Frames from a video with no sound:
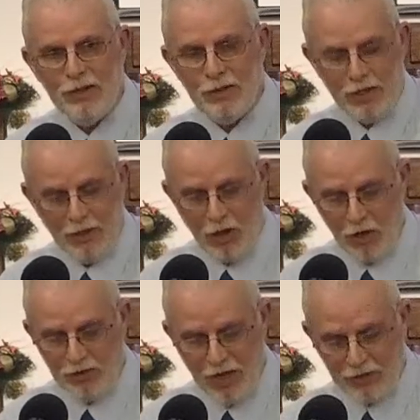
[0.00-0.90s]
the
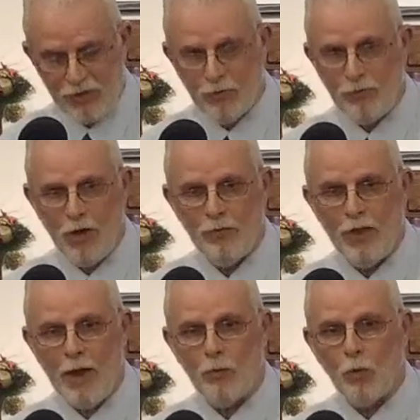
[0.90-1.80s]
context of, of
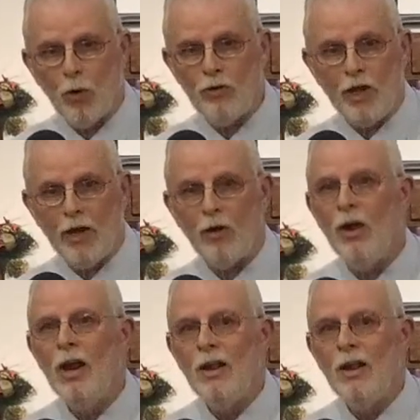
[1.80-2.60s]
that word there,